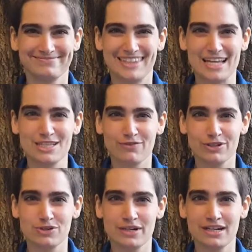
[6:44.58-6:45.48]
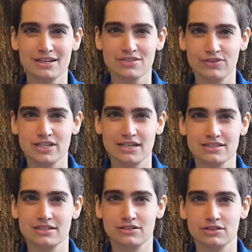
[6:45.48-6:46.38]
Thanks for joining us for
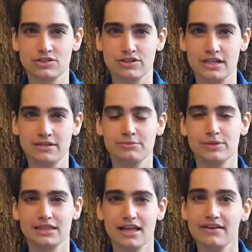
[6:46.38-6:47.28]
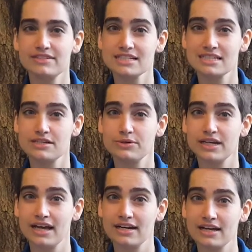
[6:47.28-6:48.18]
Tales Under the Tree. We'd love to see you
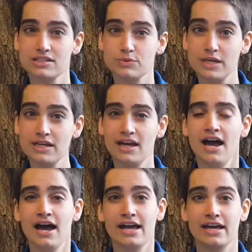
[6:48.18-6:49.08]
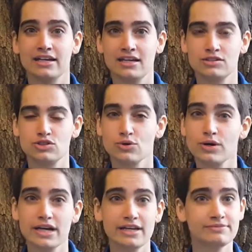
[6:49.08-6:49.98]
again next week, and
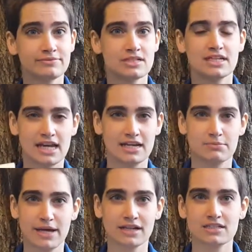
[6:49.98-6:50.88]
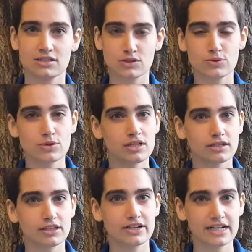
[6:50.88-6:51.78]
enjoy getting back to school or
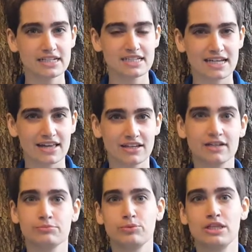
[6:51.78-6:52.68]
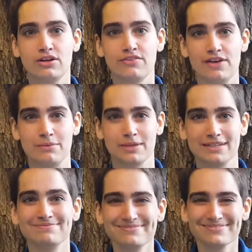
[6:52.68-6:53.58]
learning together with your family.
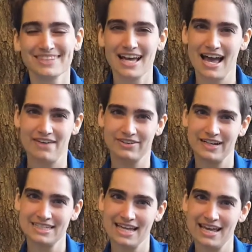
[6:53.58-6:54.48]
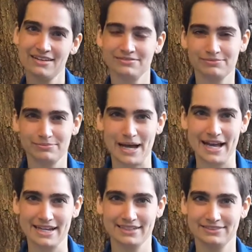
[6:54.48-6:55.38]
Have a great day. Bye.